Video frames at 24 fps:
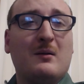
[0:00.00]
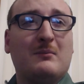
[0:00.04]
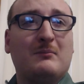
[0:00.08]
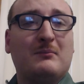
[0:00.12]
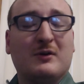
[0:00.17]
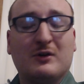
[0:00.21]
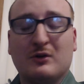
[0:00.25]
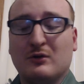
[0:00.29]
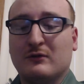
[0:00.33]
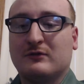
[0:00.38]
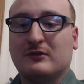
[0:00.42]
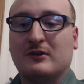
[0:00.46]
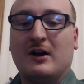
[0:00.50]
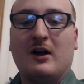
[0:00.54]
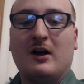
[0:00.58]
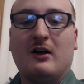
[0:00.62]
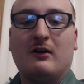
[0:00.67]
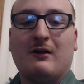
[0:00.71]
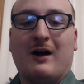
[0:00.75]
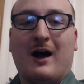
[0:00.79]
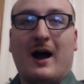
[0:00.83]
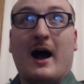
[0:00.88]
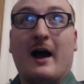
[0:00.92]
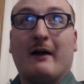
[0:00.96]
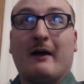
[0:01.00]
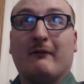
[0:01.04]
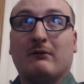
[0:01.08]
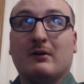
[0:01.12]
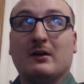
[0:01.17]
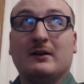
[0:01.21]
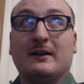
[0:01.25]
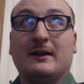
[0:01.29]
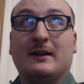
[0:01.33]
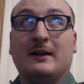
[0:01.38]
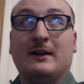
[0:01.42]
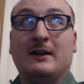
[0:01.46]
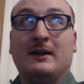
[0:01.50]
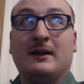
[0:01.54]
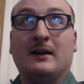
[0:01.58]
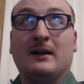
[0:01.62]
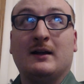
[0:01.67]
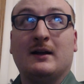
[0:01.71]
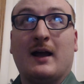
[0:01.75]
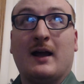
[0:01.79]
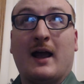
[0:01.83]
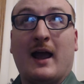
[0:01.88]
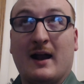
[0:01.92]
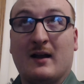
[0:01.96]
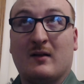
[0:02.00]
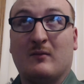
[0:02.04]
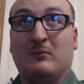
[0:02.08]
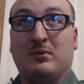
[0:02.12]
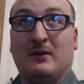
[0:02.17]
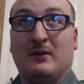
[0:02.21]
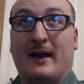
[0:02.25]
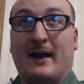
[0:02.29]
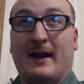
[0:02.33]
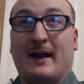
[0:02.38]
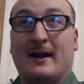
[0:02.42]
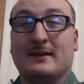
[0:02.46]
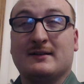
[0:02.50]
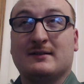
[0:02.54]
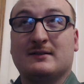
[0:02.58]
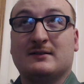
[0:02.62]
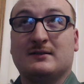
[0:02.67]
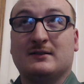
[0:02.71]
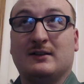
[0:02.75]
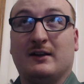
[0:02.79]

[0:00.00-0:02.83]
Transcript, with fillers: But overall, I really had a blast,